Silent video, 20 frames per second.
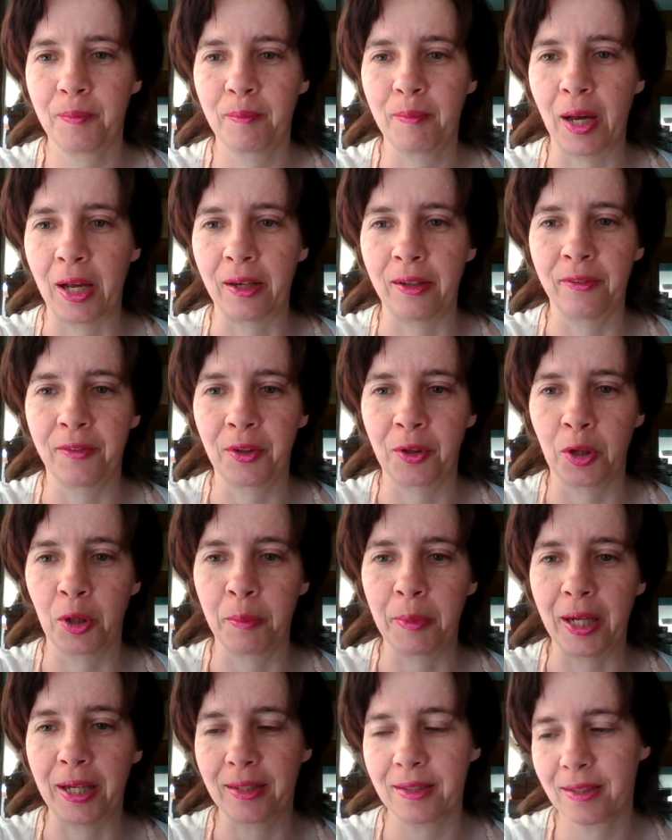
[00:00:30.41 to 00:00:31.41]
Battle of the
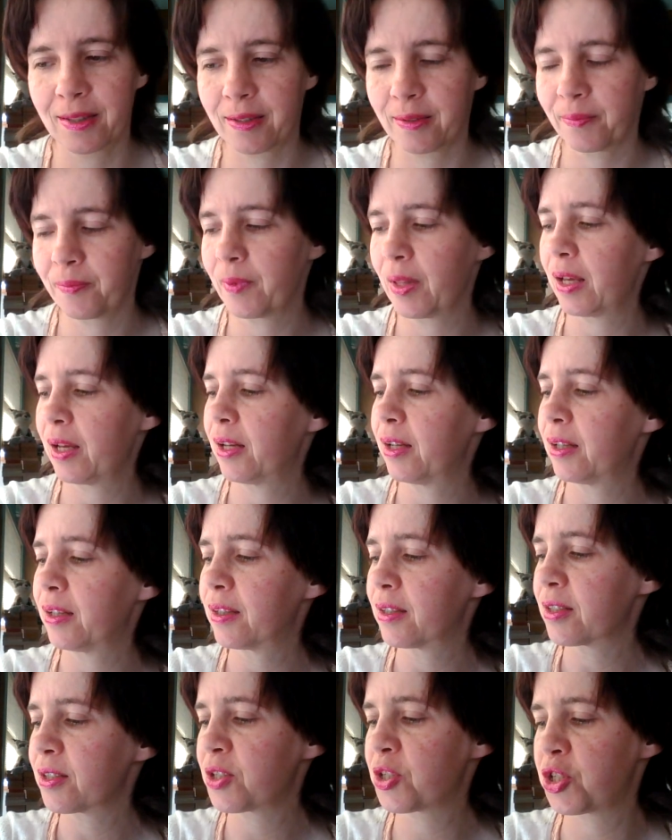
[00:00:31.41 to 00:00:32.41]
Girl Bands.
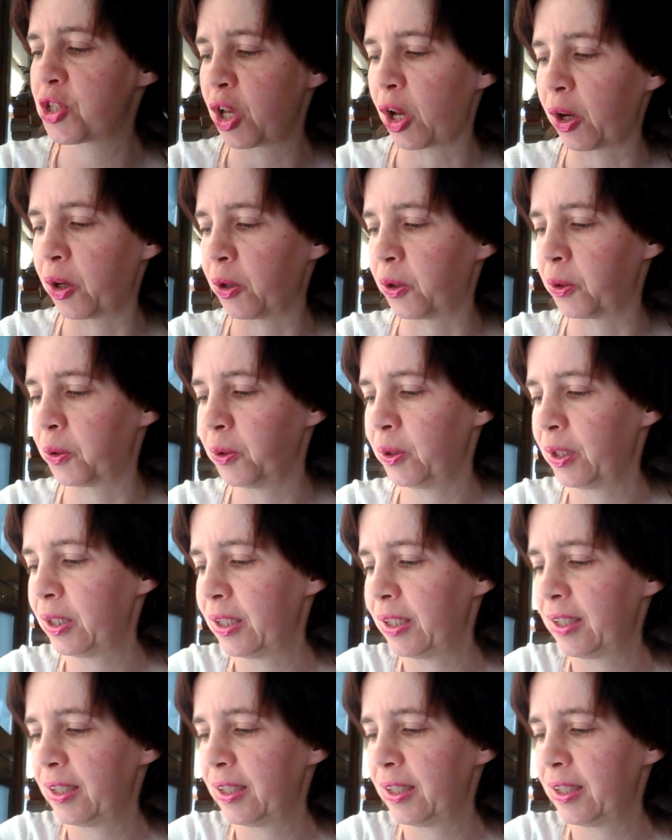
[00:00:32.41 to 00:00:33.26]
So